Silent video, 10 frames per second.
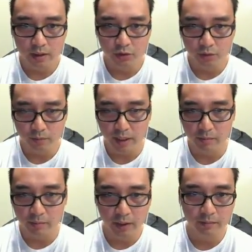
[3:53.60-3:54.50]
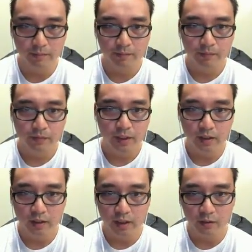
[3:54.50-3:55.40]
drip campaign.
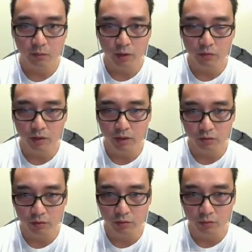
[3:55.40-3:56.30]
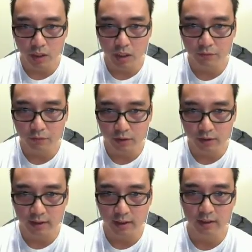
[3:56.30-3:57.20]
And then what you want to do is you want to offer
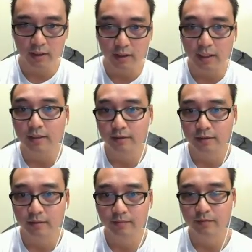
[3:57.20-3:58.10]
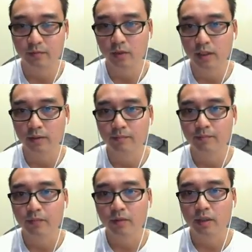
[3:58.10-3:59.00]
the second class. Okay.
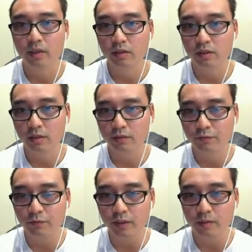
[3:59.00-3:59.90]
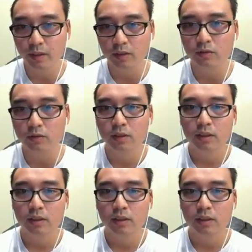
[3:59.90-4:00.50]
And then on the 5th email,